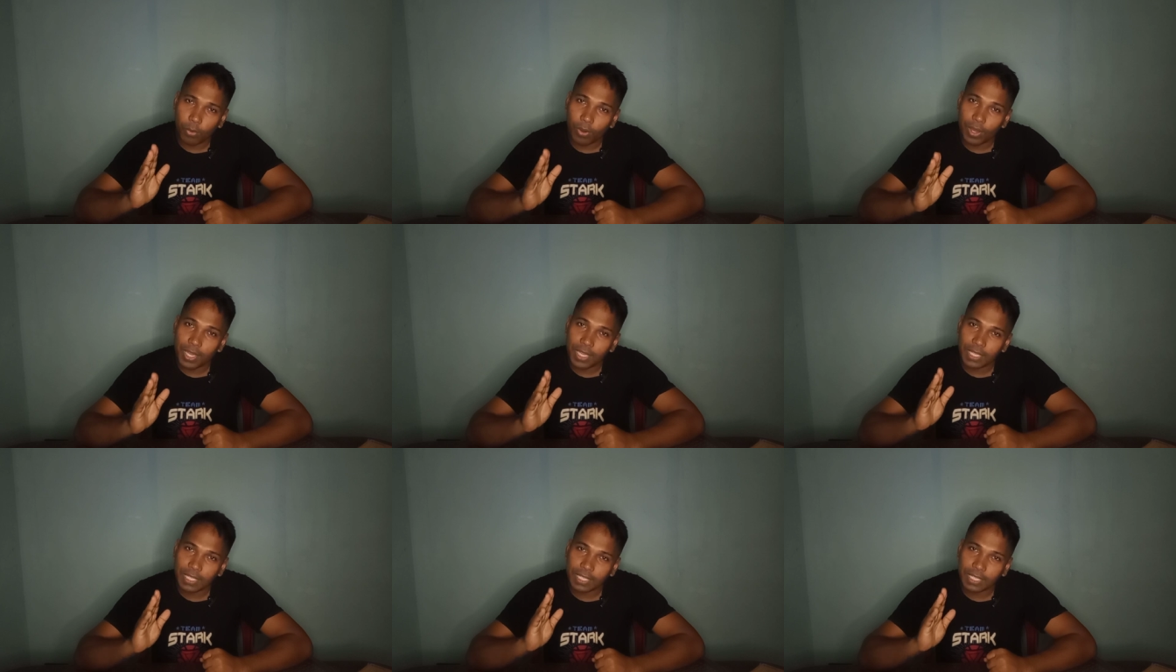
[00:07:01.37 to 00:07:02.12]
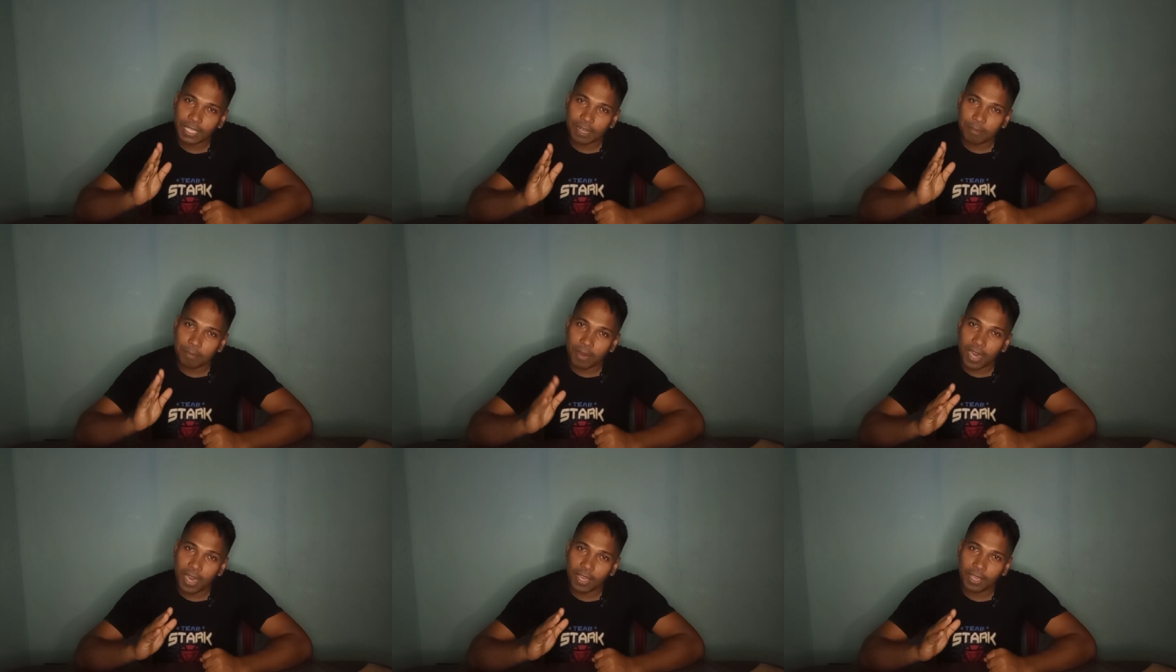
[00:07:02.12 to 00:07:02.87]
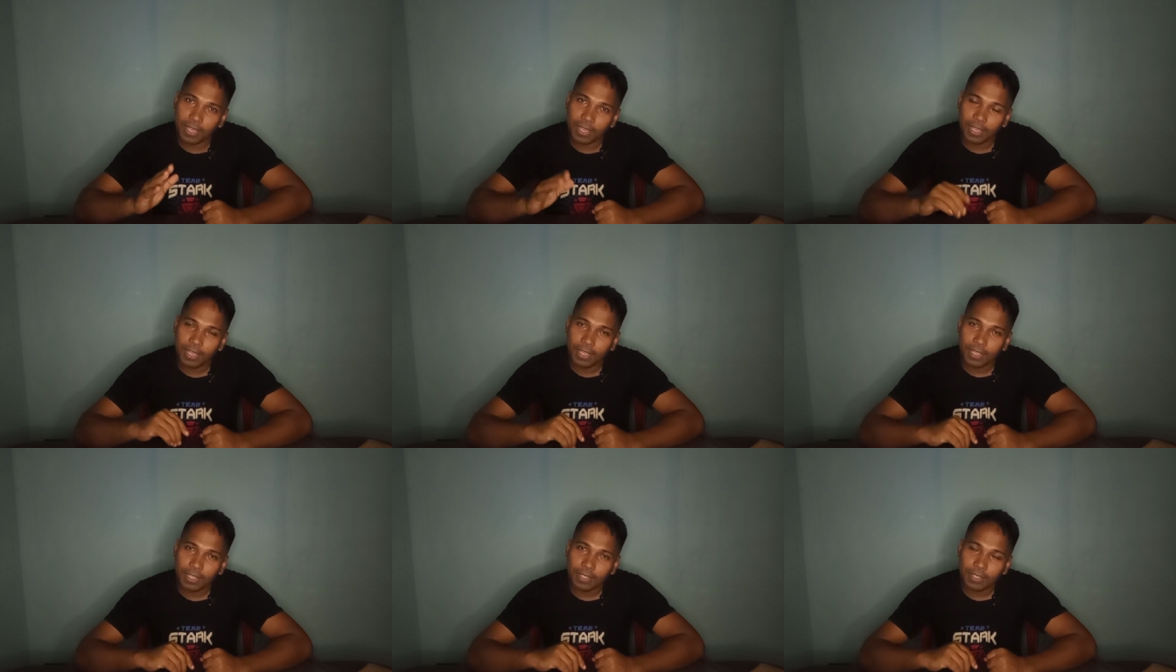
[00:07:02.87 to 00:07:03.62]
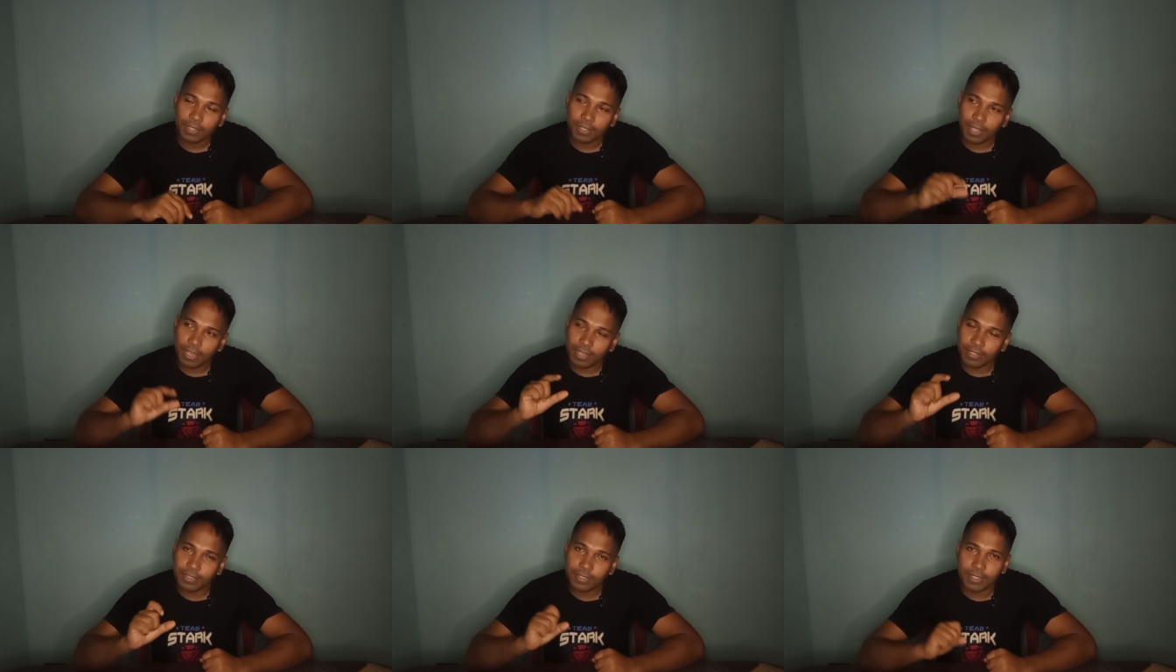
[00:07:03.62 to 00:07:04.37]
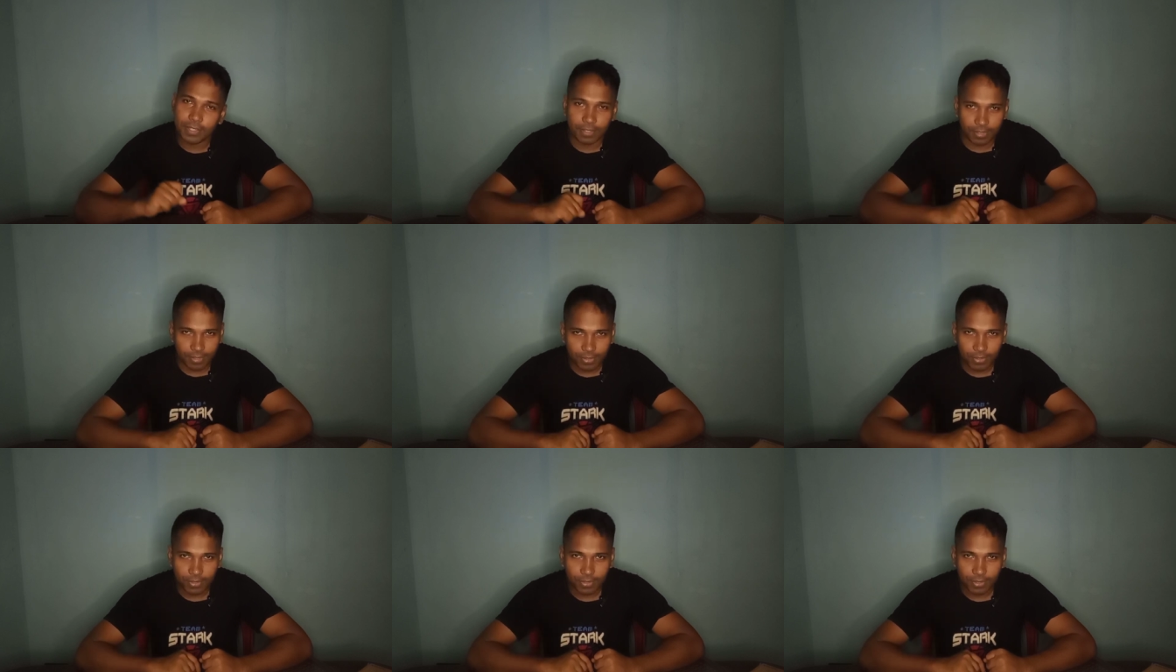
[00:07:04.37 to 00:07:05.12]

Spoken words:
why can buy a sticker?